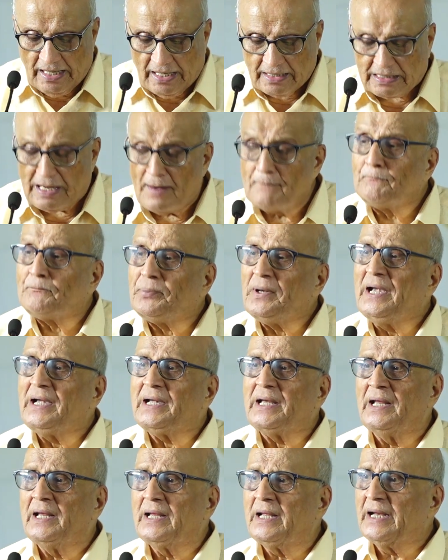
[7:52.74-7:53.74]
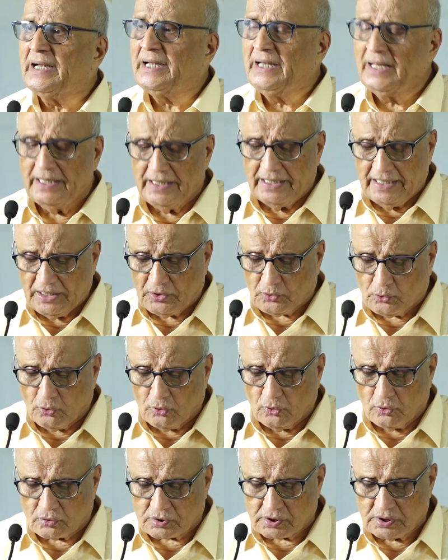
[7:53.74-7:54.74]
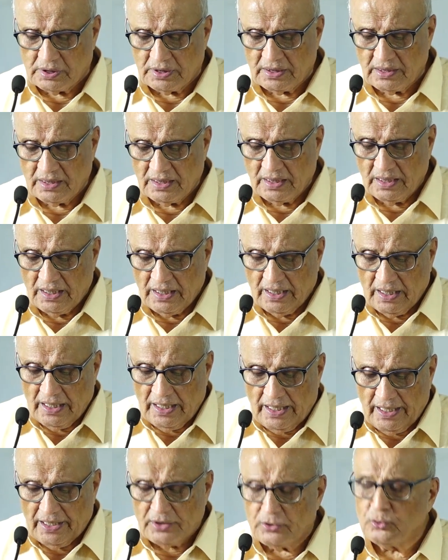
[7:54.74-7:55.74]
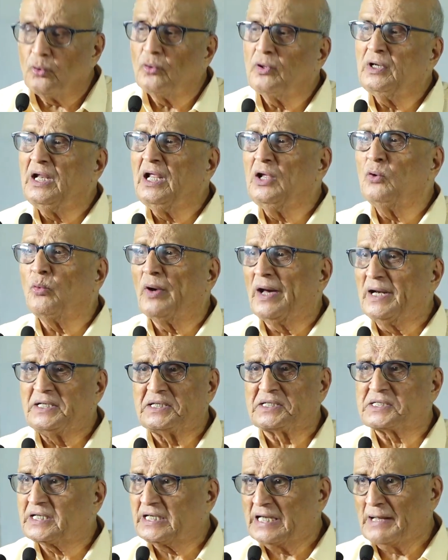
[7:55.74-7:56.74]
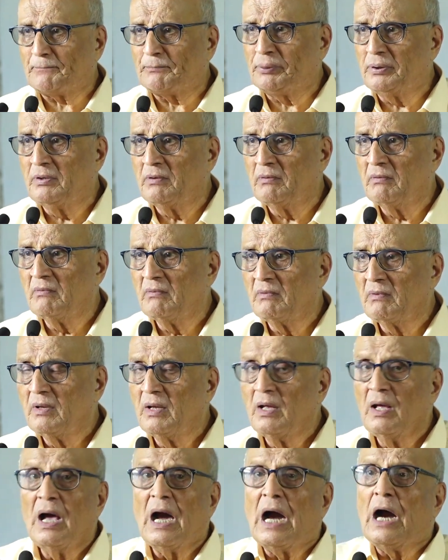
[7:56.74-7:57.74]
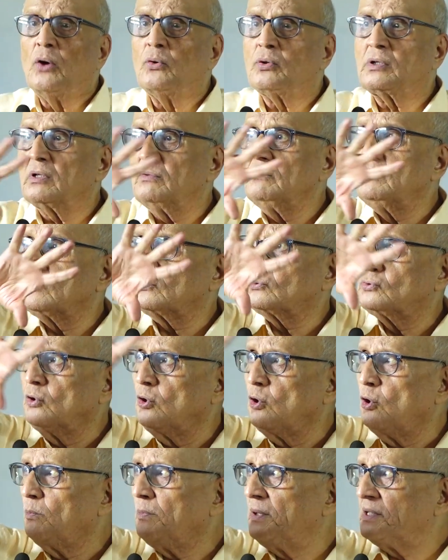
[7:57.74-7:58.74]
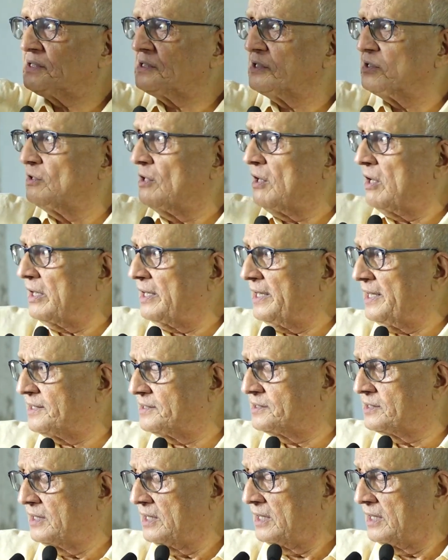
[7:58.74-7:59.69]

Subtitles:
Completing a degree course is only one step out of the so much knowledge.